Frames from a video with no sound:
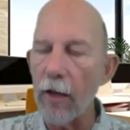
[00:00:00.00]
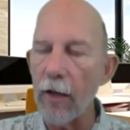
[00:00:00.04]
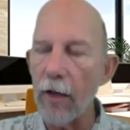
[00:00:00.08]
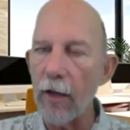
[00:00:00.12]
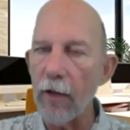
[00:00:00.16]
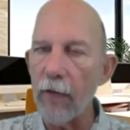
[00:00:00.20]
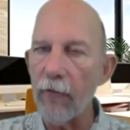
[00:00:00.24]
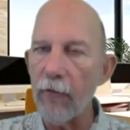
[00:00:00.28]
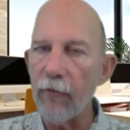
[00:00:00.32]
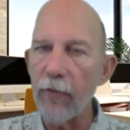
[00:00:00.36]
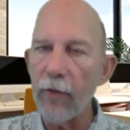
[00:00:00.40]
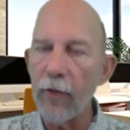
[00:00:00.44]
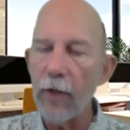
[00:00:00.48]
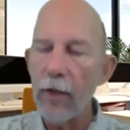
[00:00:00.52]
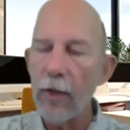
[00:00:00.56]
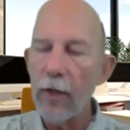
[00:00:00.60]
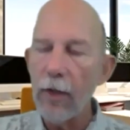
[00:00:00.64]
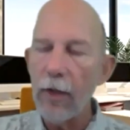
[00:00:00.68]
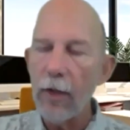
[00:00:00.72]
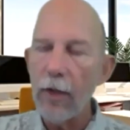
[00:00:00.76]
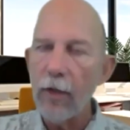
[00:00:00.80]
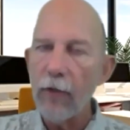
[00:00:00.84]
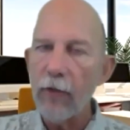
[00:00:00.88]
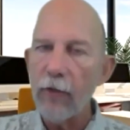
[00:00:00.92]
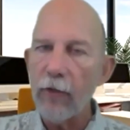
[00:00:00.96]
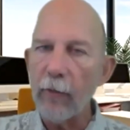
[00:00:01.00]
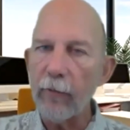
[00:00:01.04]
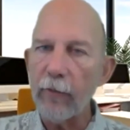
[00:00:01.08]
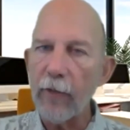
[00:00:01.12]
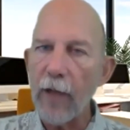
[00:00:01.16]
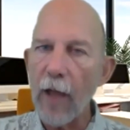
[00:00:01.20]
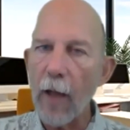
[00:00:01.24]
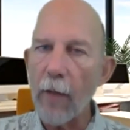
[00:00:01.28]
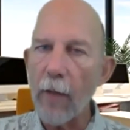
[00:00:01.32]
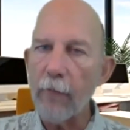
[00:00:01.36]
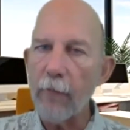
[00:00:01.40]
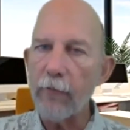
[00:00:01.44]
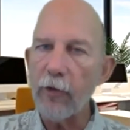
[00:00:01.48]
And if
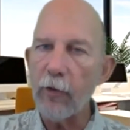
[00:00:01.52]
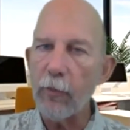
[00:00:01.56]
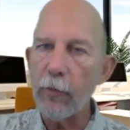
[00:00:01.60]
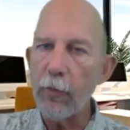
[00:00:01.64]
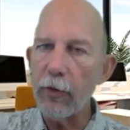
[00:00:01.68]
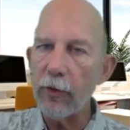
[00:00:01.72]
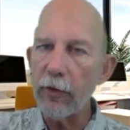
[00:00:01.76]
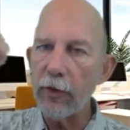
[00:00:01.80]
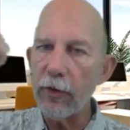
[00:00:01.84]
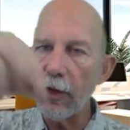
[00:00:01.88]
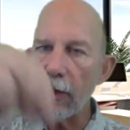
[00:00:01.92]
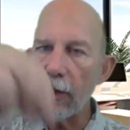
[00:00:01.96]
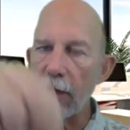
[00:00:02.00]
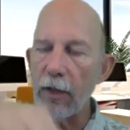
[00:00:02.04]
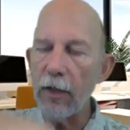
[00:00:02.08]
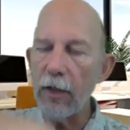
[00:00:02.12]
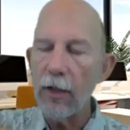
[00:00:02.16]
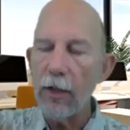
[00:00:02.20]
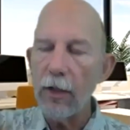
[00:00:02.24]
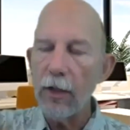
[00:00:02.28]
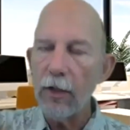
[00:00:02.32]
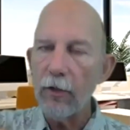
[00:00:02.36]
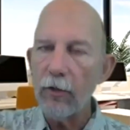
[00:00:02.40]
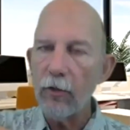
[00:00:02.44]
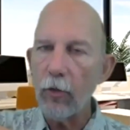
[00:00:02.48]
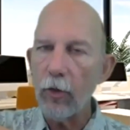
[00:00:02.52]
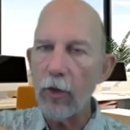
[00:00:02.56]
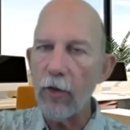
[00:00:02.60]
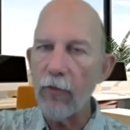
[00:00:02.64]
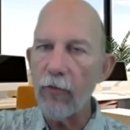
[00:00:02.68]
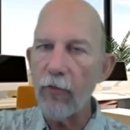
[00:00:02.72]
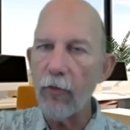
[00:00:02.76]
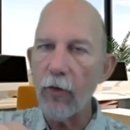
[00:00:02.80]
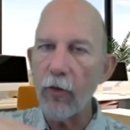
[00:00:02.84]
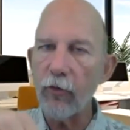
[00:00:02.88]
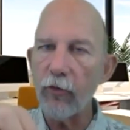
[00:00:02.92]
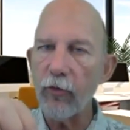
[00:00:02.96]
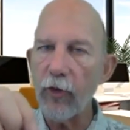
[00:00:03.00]
sometimes you put the
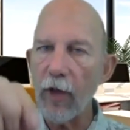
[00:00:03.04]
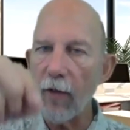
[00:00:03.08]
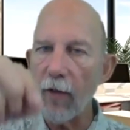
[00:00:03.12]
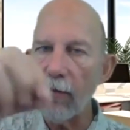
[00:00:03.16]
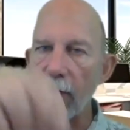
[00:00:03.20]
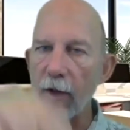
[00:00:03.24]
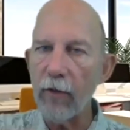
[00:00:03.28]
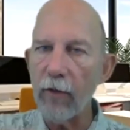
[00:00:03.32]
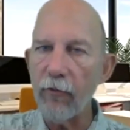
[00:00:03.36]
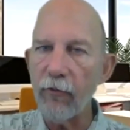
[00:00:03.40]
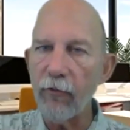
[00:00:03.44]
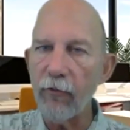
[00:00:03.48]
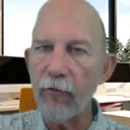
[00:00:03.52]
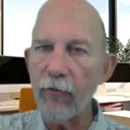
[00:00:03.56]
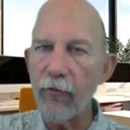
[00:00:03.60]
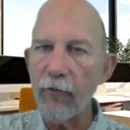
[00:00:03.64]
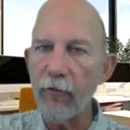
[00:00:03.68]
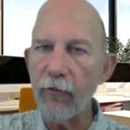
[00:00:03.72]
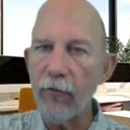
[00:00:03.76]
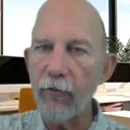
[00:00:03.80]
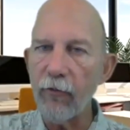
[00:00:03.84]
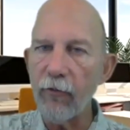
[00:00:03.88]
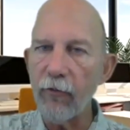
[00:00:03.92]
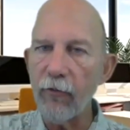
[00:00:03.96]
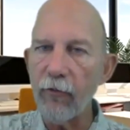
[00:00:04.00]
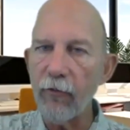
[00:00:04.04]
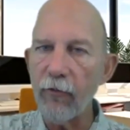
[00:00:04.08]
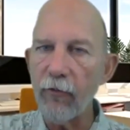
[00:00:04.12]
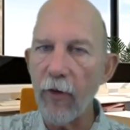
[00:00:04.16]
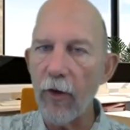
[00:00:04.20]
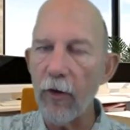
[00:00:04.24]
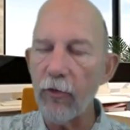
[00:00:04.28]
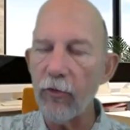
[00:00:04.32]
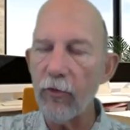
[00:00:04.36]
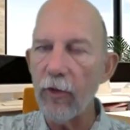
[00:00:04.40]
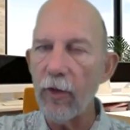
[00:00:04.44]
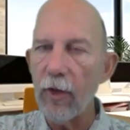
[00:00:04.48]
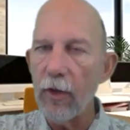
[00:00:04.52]
24/7 in
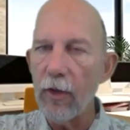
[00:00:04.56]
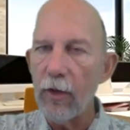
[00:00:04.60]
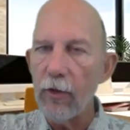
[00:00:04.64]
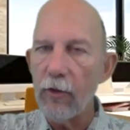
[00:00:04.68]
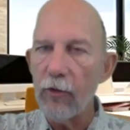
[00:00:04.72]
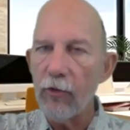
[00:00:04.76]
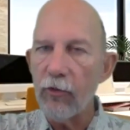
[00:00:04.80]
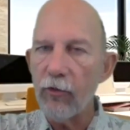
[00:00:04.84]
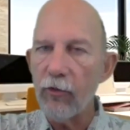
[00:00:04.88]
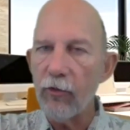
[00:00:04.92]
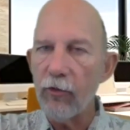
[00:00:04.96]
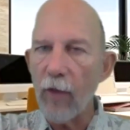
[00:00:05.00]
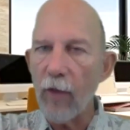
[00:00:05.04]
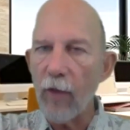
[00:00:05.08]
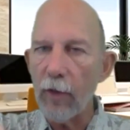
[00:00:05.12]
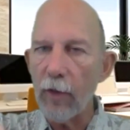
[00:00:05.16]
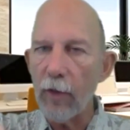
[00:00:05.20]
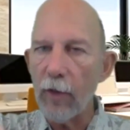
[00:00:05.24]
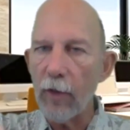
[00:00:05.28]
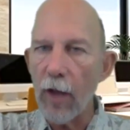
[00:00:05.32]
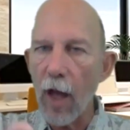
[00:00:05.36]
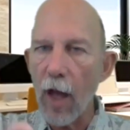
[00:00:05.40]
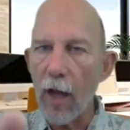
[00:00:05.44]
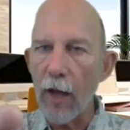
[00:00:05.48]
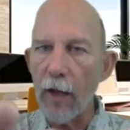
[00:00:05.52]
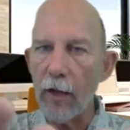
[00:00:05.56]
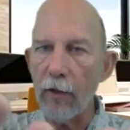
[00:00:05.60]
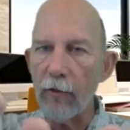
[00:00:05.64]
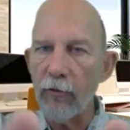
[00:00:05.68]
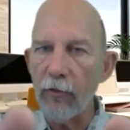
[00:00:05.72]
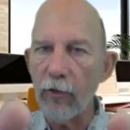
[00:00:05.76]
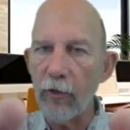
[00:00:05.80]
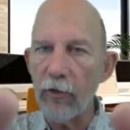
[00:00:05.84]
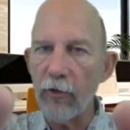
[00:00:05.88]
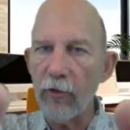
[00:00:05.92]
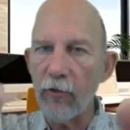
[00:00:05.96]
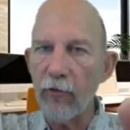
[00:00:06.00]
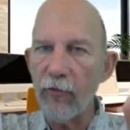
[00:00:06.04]
first, your stomach lining
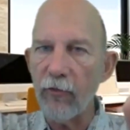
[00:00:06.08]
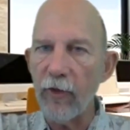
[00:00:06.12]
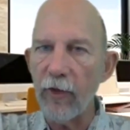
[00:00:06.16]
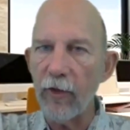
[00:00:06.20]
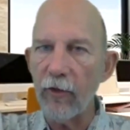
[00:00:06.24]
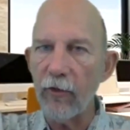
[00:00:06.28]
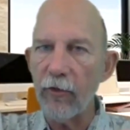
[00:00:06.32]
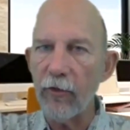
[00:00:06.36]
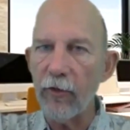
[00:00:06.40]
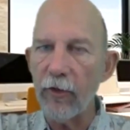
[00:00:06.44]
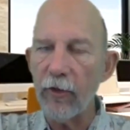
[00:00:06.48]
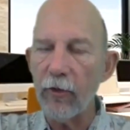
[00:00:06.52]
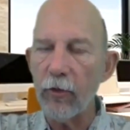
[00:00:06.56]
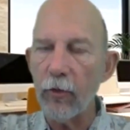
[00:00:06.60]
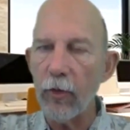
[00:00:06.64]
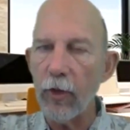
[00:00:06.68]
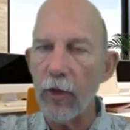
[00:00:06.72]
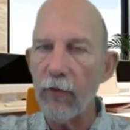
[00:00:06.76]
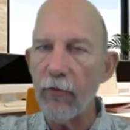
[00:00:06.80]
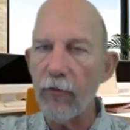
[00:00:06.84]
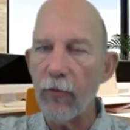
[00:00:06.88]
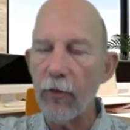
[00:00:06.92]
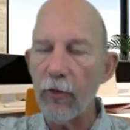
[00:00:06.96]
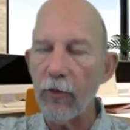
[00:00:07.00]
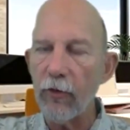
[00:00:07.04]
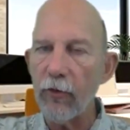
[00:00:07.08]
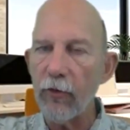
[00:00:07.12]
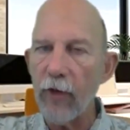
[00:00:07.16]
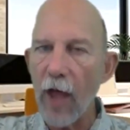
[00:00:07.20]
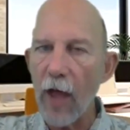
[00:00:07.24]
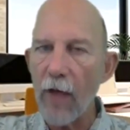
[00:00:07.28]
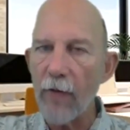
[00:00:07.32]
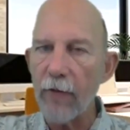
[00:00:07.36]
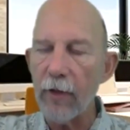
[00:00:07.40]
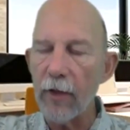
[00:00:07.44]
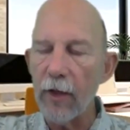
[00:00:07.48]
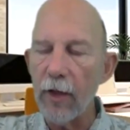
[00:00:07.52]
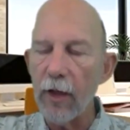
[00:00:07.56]
just feels the
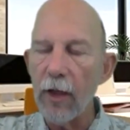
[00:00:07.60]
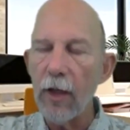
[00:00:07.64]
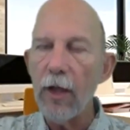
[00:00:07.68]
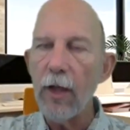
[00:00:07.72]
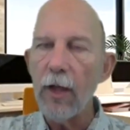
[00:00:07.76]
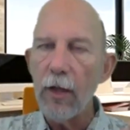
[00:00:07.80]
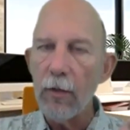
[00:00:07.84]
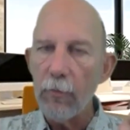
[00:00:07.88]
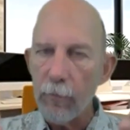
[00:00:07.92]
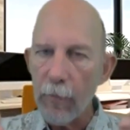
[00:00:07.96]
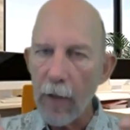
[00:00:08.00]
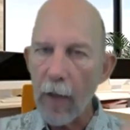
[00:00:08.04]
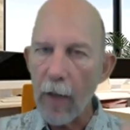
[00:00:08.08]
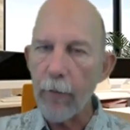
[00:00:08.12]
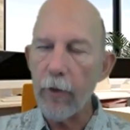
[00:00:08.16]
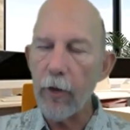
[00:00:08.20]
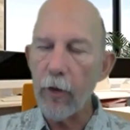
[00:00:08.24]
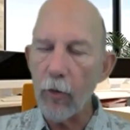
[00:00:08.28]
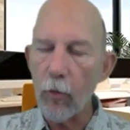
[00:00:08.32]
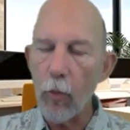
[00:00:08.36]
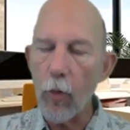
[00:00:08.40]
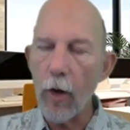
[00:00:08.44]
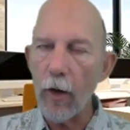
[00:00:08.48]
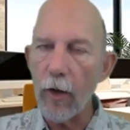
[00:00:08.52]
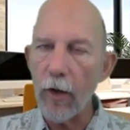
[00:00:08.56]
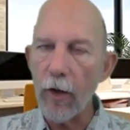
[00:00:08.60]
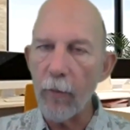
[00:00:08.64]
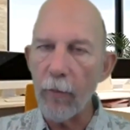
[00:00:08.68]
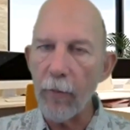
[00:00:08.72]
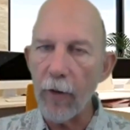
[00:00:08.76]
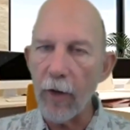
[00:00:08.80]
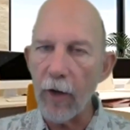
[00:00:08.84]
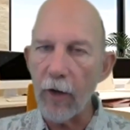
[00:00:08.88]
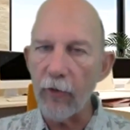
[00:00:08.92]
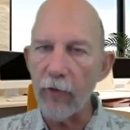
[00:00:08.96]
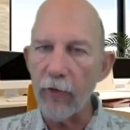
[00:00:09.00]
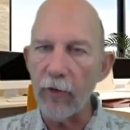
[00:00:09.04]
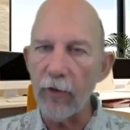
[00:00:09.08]
24/7. Maybe you're one of the
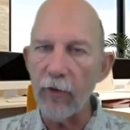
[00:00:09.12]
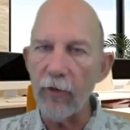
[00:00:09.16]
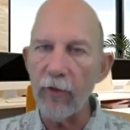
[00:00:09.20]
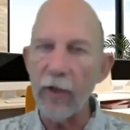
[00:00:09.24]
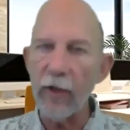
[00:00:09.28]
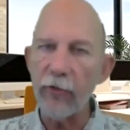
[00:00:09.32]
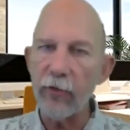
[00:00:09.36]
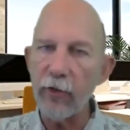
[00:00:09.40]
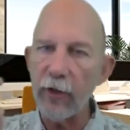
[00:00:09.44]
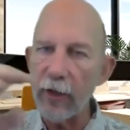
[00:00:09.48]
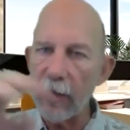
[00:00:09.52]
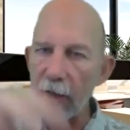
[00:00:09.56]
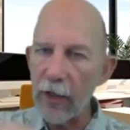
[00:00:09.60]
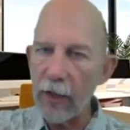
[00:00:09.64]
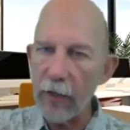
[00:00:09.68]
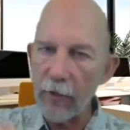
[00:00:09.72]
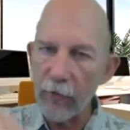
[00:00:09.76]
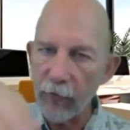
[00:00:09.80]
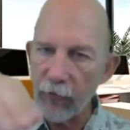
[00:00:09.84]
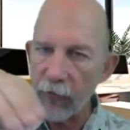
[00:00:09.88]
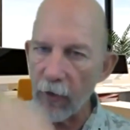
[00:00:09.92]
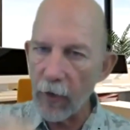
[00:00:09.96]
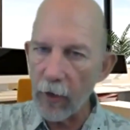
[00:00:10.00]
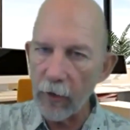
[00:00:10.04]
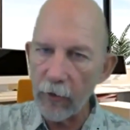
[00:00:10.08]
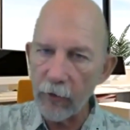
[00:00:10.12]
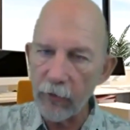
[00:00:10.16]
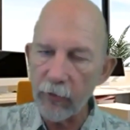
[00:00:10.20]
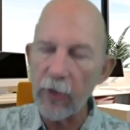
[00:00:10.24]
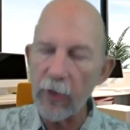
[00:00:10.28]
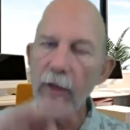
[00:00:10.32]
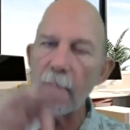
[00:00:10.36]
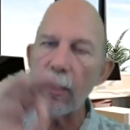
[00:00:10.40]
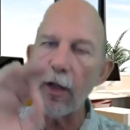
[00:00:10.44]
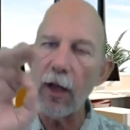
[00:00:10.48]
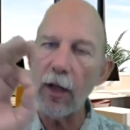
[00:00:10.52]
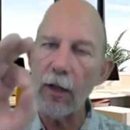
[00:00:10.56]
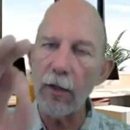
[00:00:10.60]
persons that should eat first and
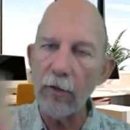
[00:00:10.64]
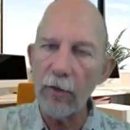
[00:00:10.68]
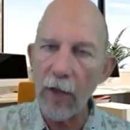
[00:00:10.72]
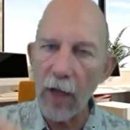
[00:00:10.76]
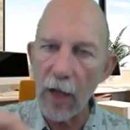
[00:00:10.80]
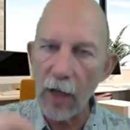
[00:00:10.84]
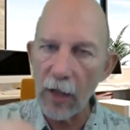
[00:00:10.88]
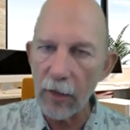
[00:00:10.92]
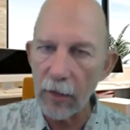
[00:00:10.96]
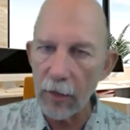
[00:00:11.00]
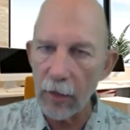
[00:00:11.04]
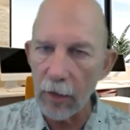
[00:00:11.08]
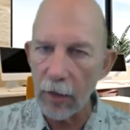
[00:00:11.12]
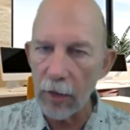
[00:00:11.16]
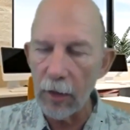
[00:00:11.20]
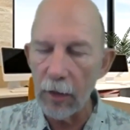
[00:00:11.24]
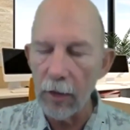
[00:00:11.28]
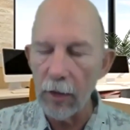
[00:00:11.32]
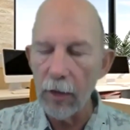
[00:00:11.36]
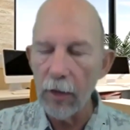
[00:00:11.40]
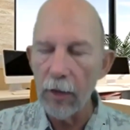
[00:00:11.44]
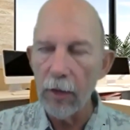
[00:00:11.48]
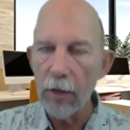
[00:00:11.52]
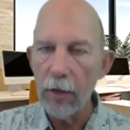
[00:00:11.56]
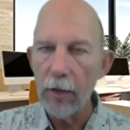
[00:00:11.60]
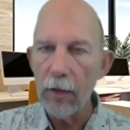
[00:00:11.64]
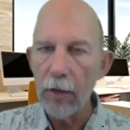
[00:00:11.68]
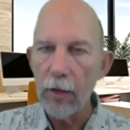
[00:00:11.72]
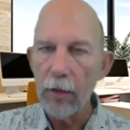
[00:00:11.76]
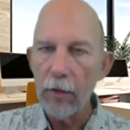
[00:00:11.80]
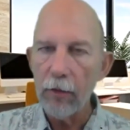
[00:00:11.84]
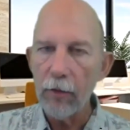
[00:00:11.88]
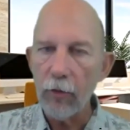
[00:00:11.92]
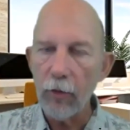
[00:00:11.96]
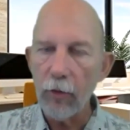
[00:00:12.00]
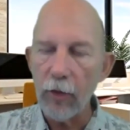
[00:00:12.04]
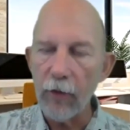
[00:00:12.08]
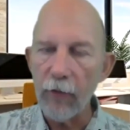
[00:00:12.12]
then take the
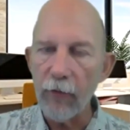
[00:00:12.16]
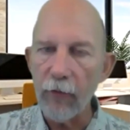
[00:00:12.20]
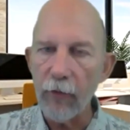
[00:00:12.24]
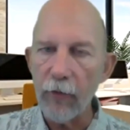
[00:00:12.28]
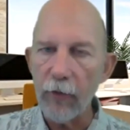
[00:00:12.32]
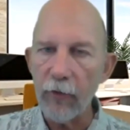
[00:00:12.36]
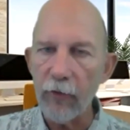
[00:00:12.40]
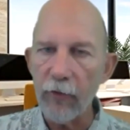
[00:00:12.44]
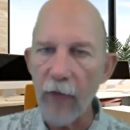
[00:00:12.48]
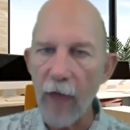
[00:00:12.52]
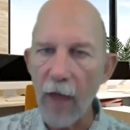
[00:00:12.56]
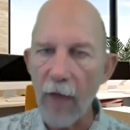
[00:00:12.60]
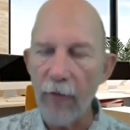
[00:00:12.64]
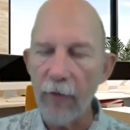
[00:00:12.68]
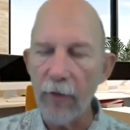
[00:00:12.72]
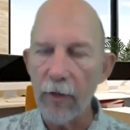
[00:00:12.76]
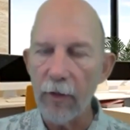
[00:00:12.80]
24/7.